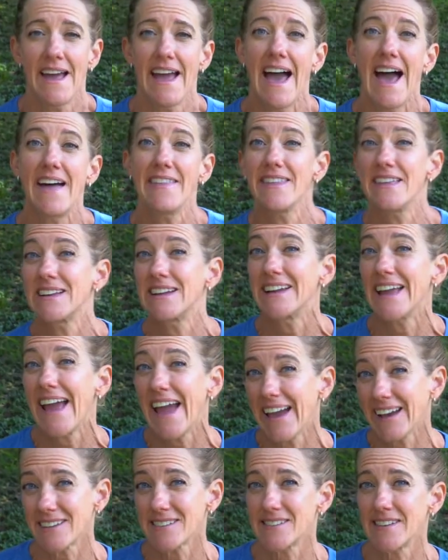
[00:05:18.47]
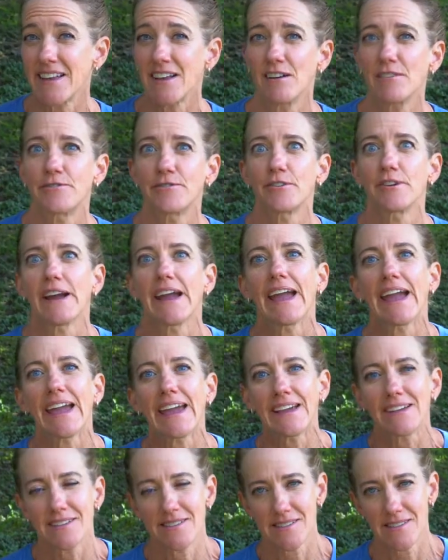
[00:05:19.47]
and then an exhale for
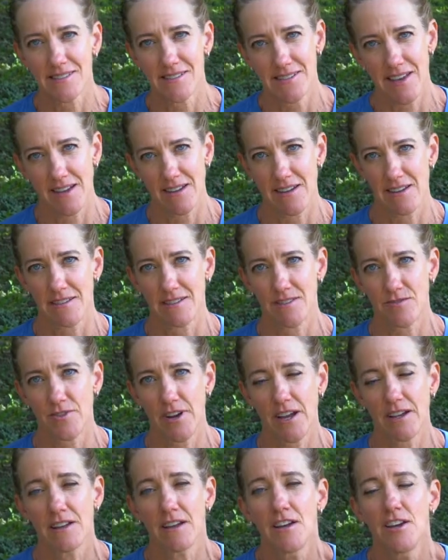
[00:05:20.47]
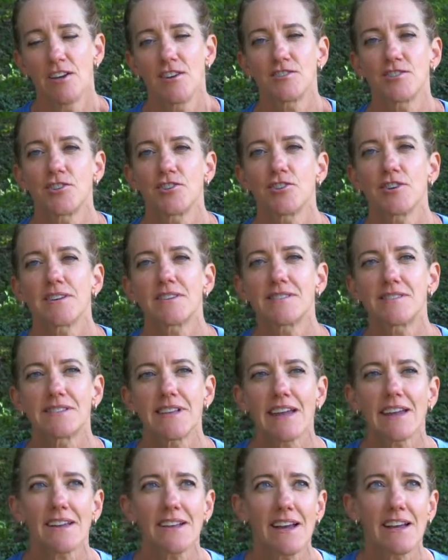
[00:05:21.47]
8 seconds, right? So you're
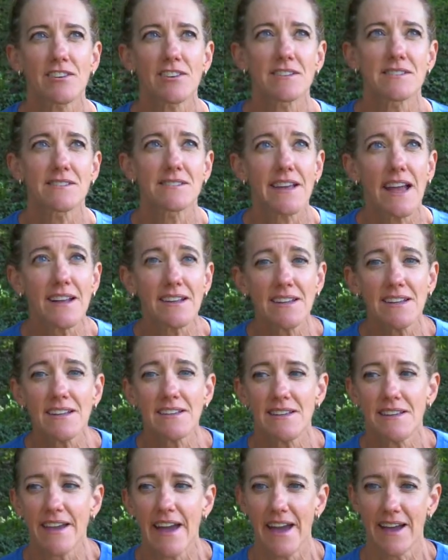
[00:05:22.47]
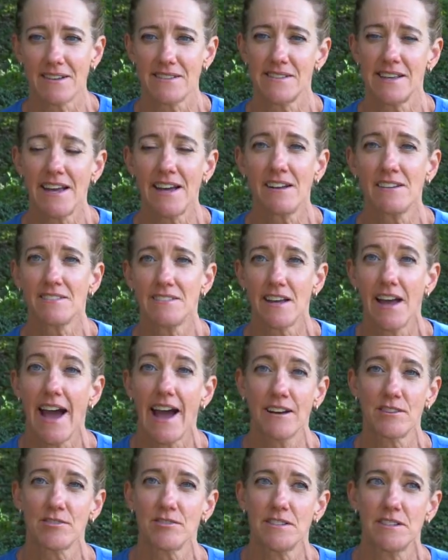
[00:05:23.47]
extending the exhale to
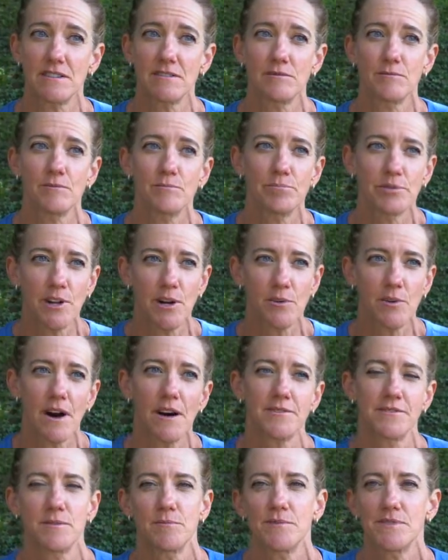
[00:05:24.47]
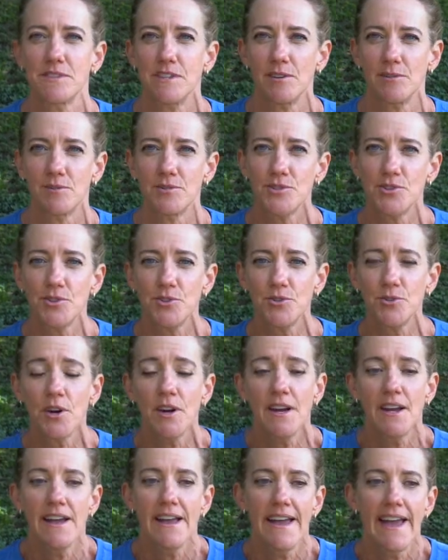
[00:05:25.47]
actually blow off some CO2,
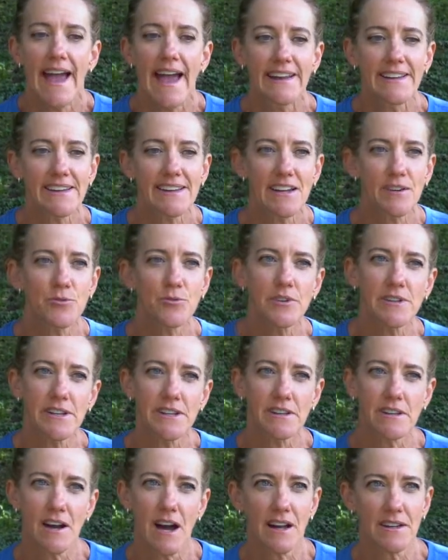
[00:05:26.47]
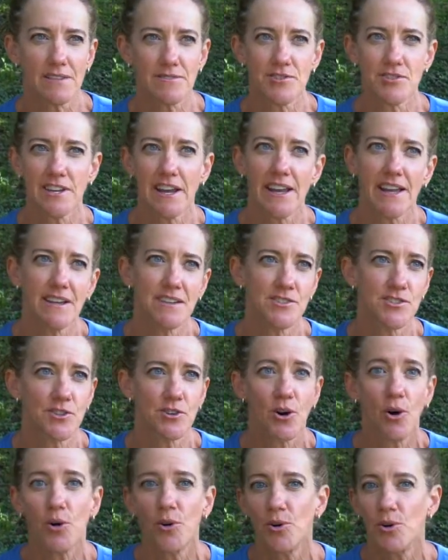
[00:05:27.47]
and it can really kind of change your
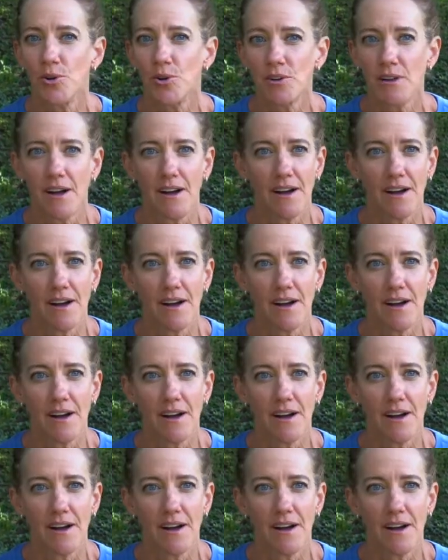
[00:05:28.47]
whole,